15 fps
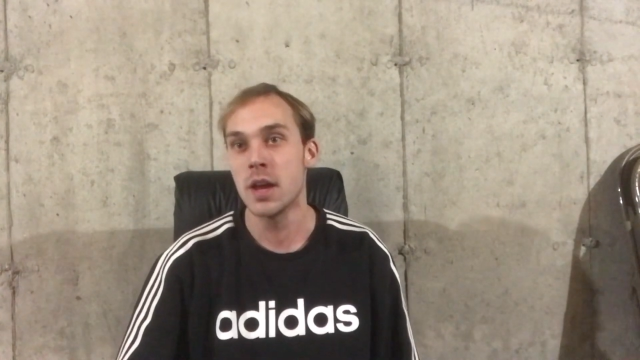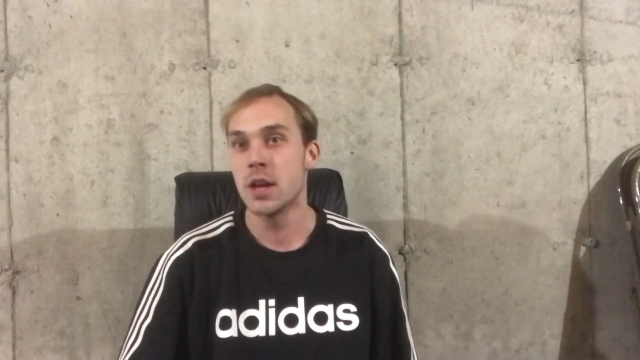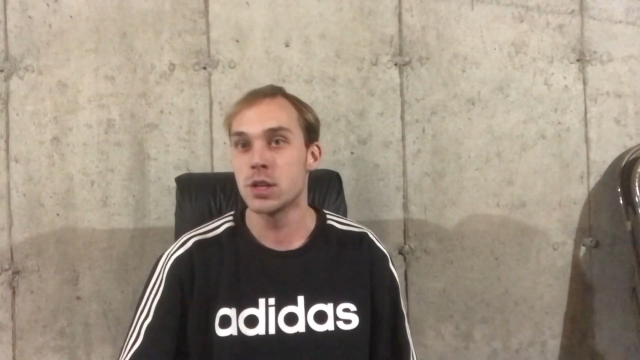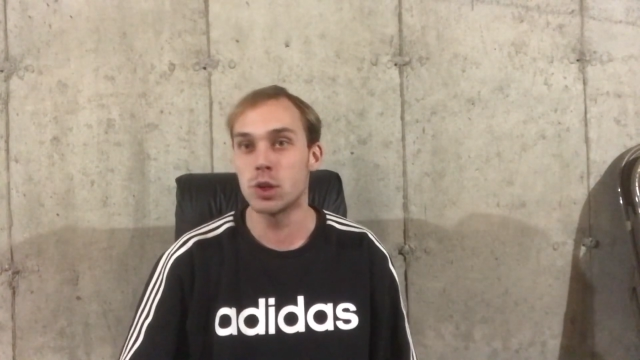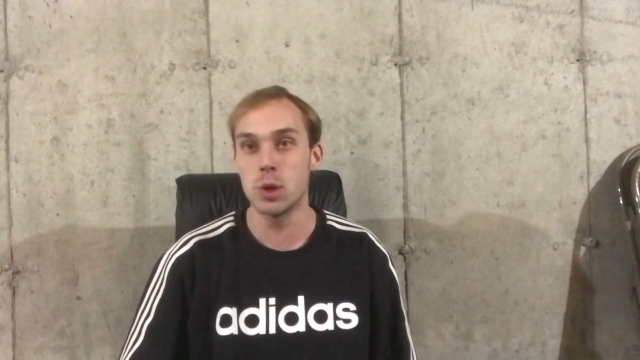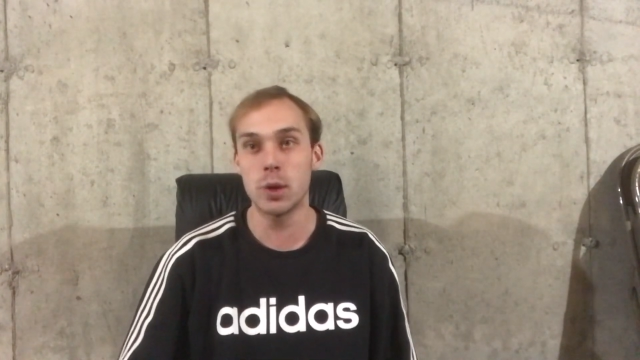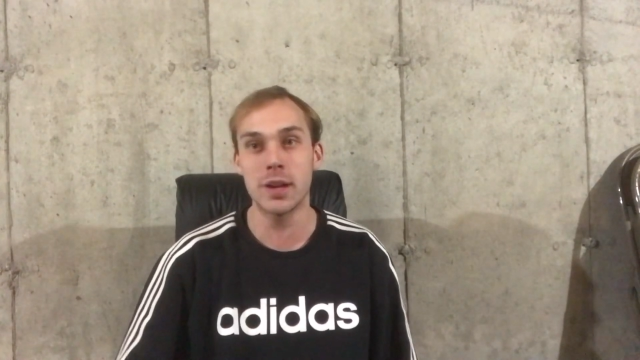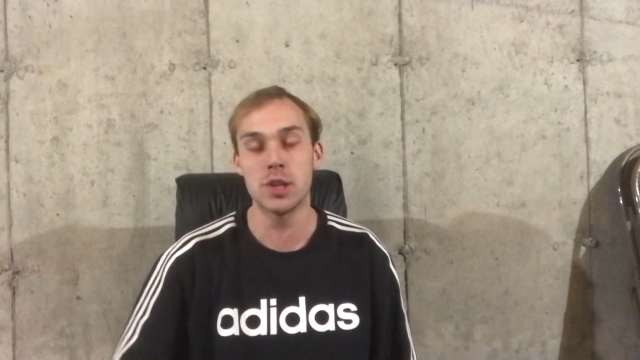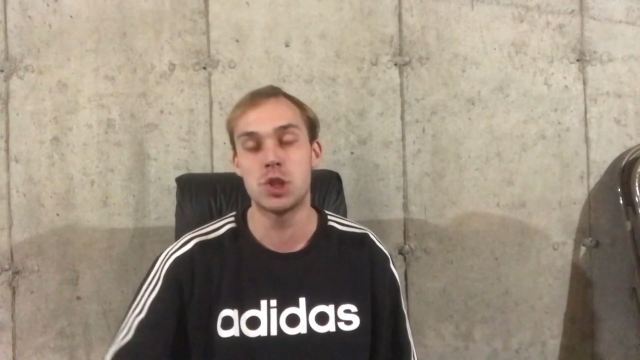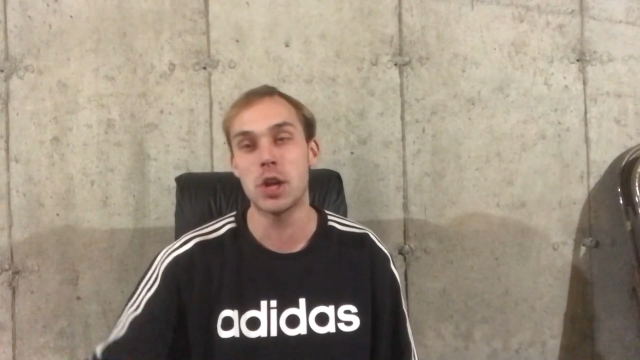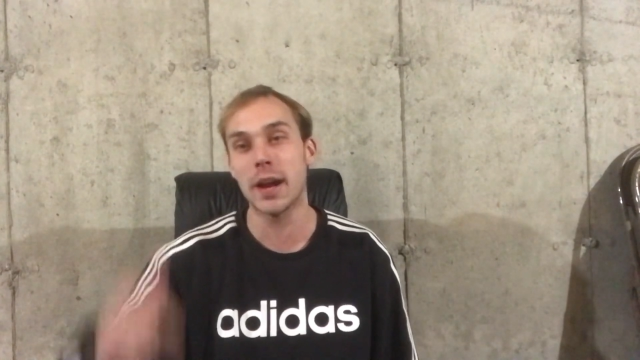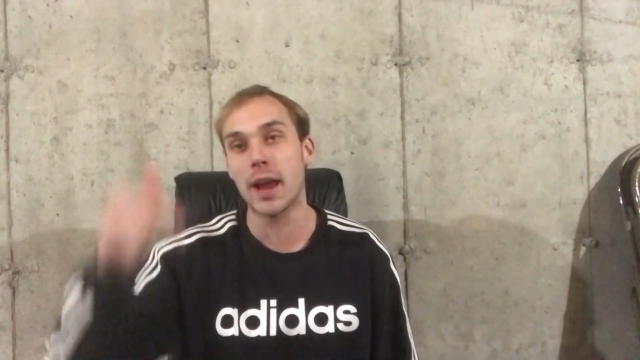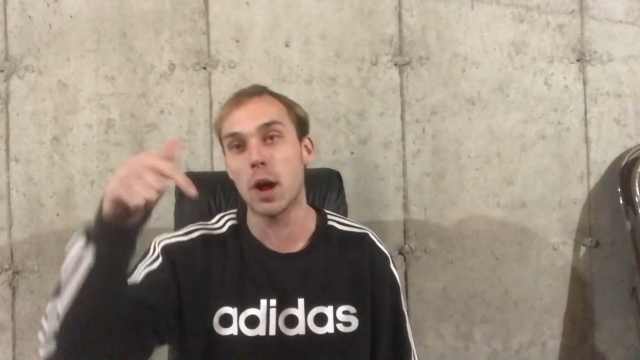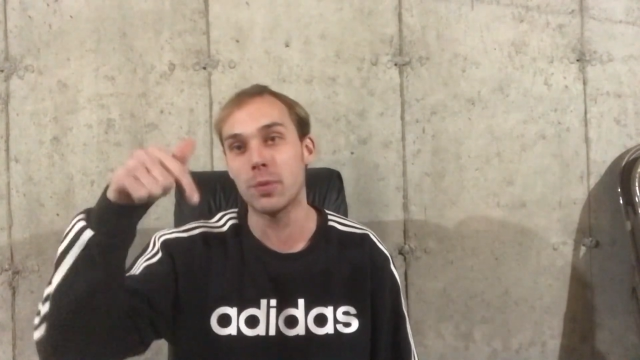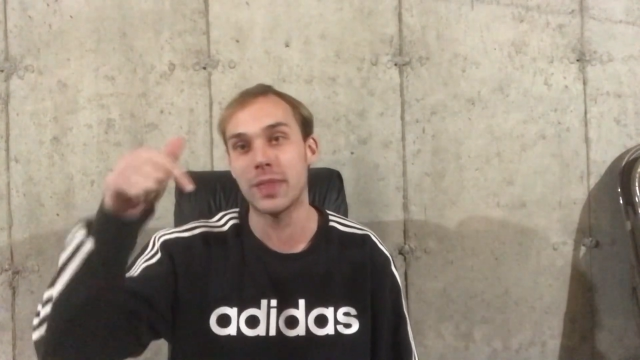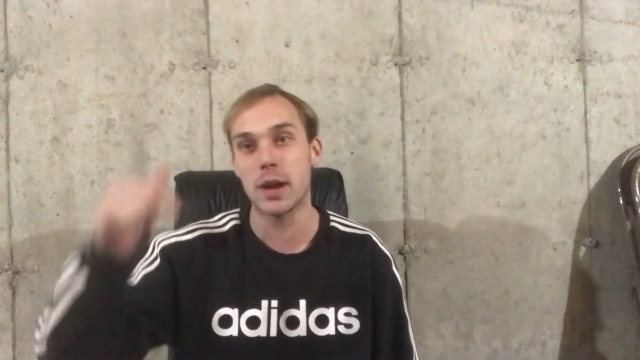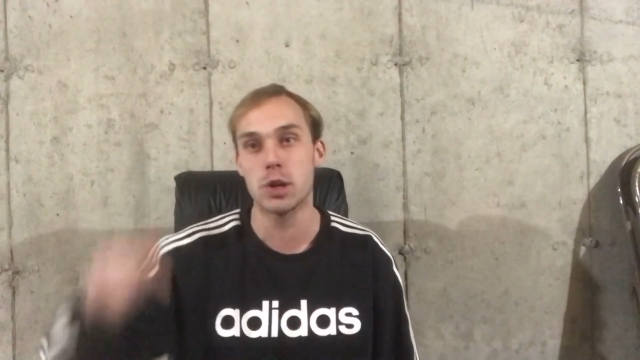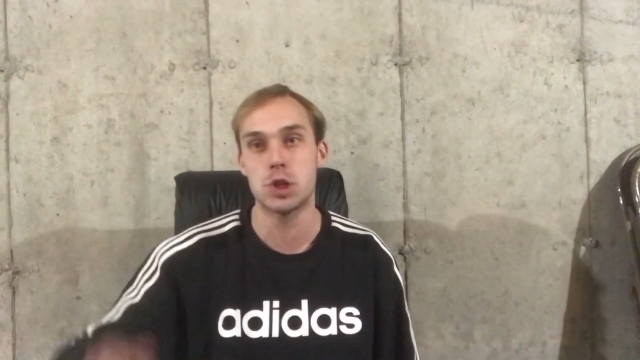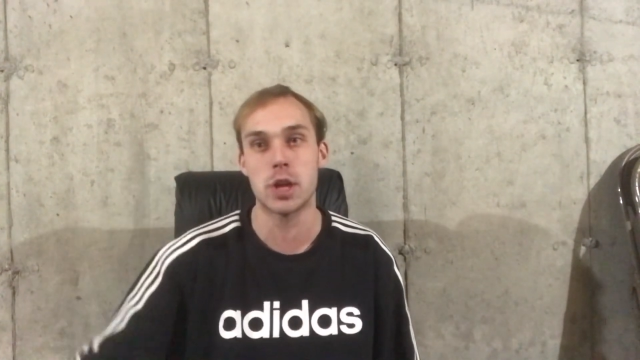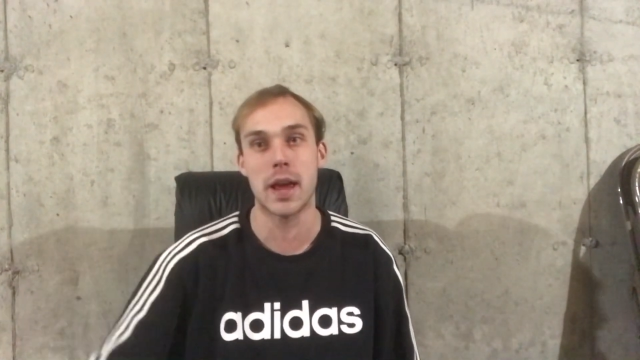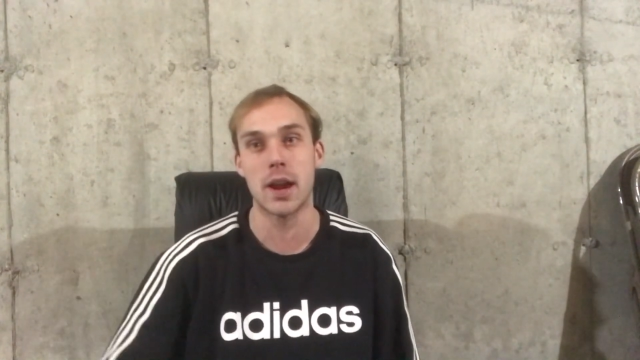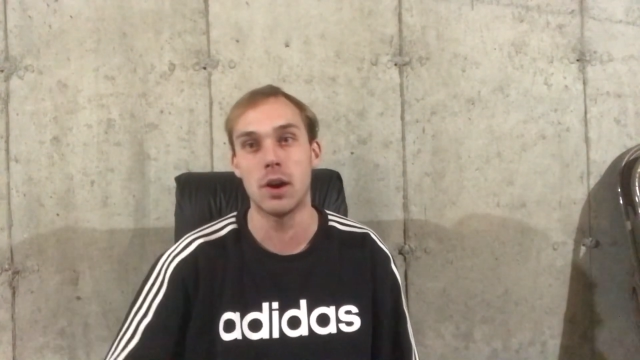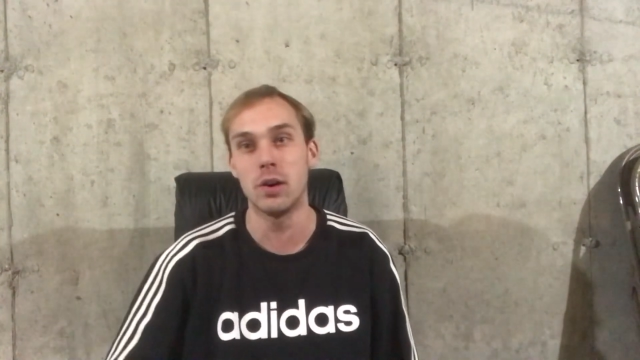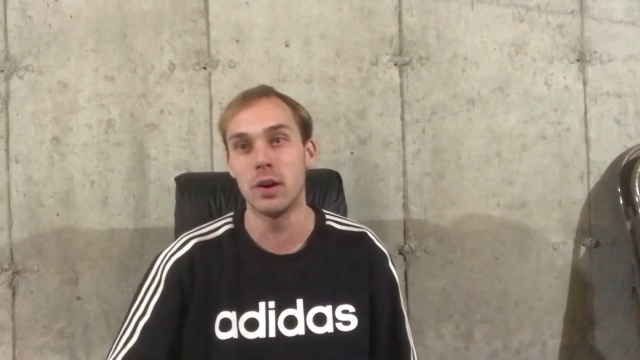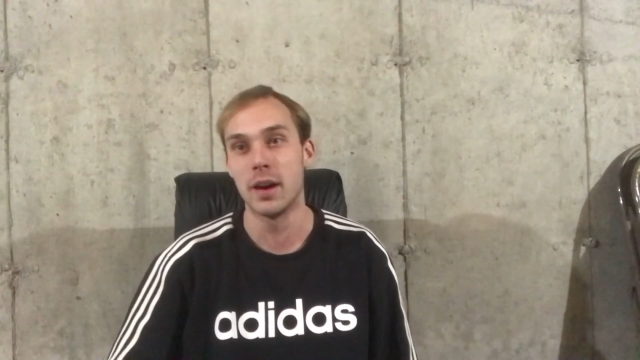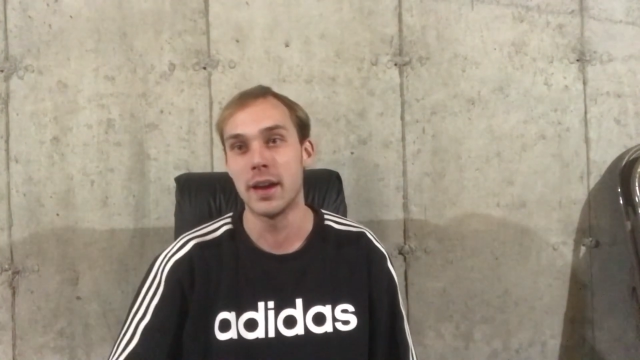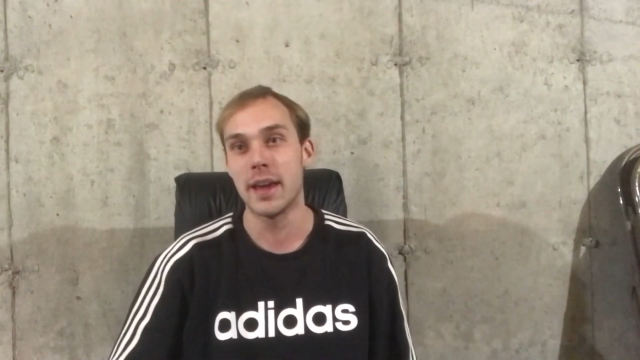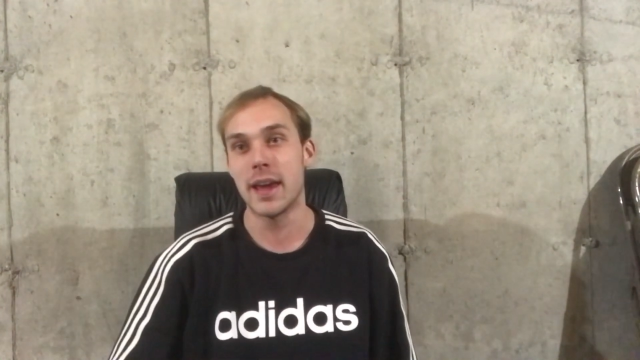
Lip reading: So you can check out their channel